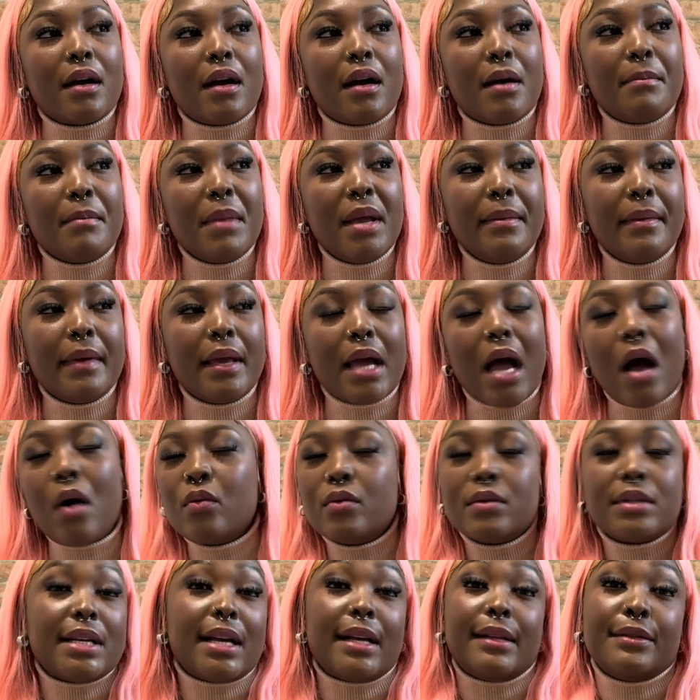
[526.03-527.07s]
maybe I will
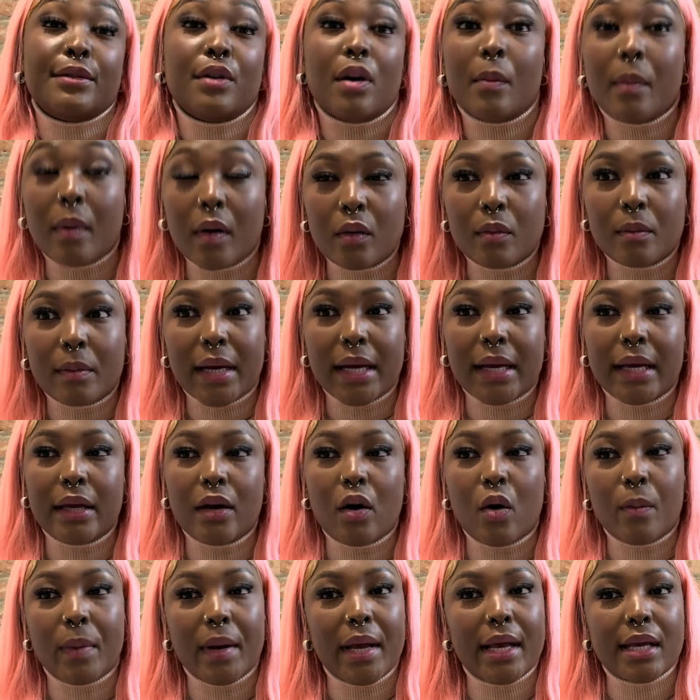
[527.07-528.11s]
tell you about my au
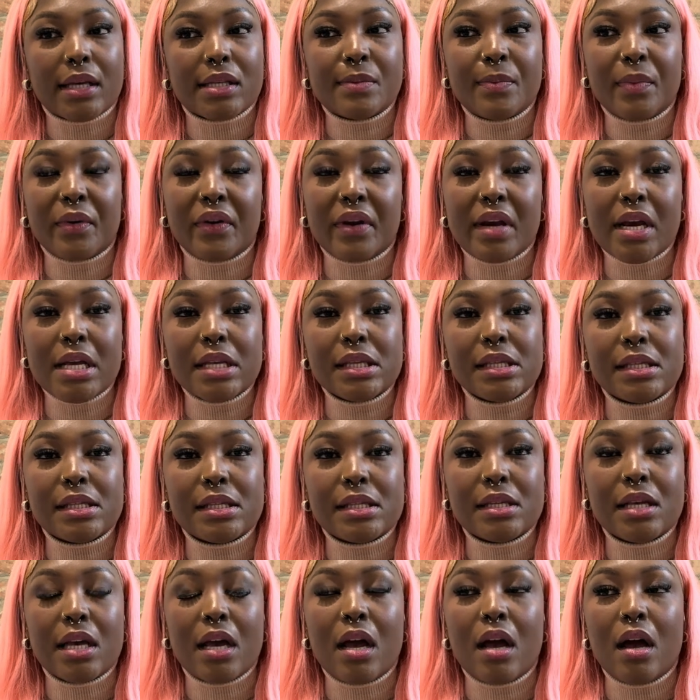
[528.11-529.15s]
pair experience,
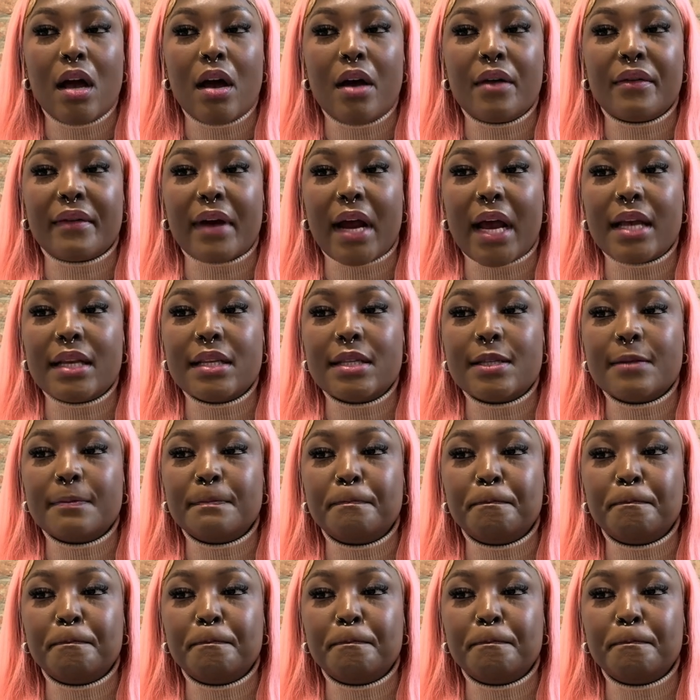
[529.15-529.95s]
right?